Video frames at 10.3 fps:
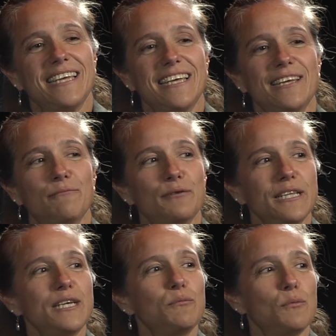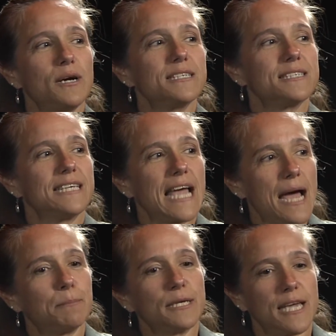it really was the
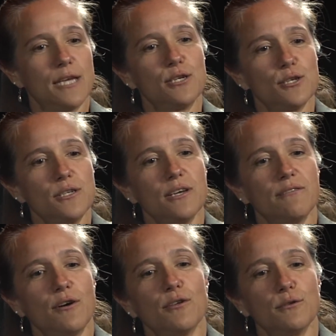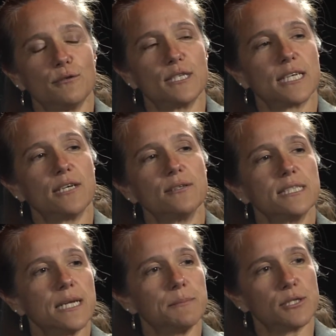application of all those skills
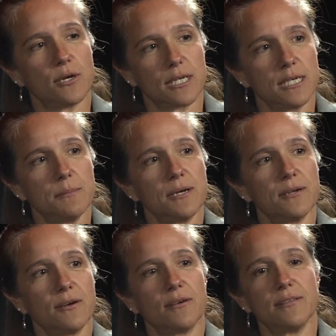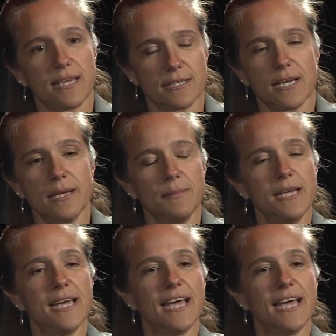that I've been talking about all that time.